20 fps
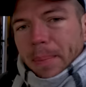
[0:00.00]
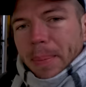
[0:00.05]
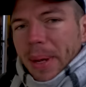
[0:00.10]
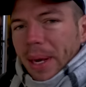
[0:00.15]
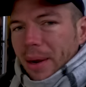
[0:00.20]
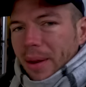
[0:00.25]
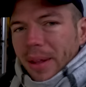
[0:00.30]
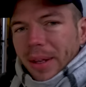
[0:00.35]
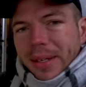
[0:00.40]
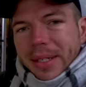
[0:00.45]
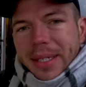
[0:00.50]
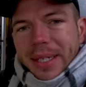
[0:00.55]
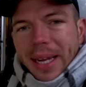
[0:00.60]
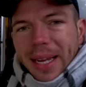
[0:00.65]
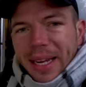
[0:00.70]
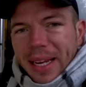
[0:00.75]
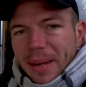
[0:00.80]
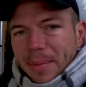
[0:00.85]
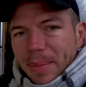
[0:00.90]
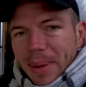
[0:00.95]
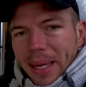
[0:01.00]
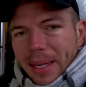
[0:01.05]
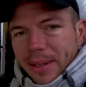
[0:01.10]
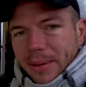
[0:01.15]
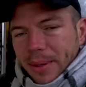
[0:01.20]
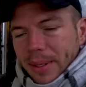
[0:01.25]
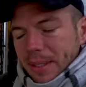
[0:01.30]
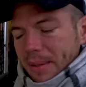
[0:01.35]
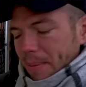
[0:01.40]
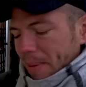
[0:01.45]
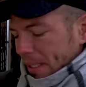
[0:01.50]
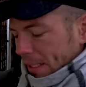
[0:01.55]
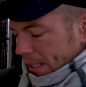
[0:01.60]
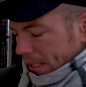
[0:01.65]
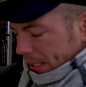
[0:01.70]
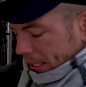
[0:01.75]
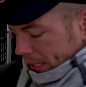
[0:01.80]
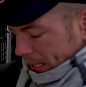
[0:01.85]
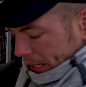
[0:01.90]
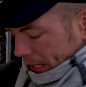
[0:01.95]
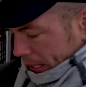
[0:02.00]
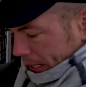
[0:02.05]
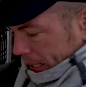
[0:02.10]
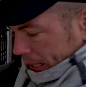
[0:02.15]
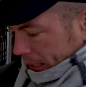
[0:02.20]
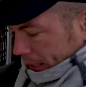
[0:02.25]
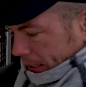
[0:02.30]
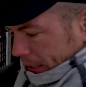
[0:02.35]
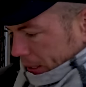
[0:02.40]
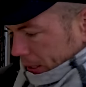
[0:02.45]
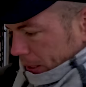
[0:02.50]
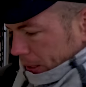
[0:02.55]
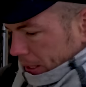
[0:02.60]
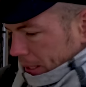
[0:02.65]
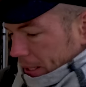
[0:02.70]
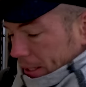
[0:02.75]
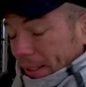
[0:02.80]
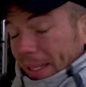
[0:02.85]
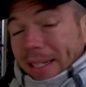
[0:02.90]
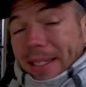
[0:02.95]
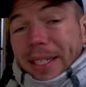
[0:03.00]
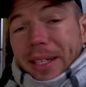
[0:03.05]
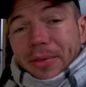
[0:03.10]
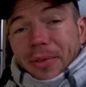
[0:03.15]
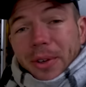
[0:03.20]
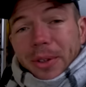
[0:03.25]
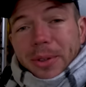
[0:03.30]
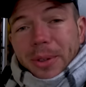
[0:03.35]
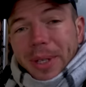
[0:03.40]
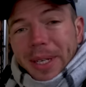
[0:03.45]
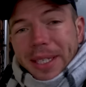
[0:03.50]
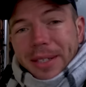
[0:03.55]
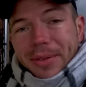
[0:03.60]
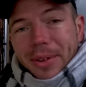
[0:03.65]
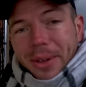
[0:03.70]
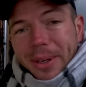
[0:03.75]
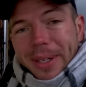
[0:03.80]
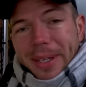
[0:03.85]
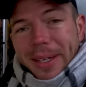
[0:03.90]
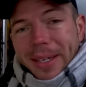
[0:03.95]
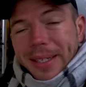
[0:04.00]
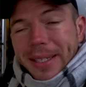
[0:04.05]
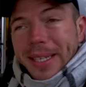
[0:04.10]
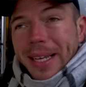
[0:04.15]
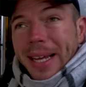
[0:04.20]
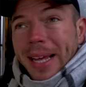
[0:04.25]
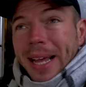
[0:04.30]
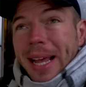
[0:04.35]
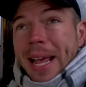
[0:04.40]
Better than staying in bed, trust me. So that's it for today's vlog, guys.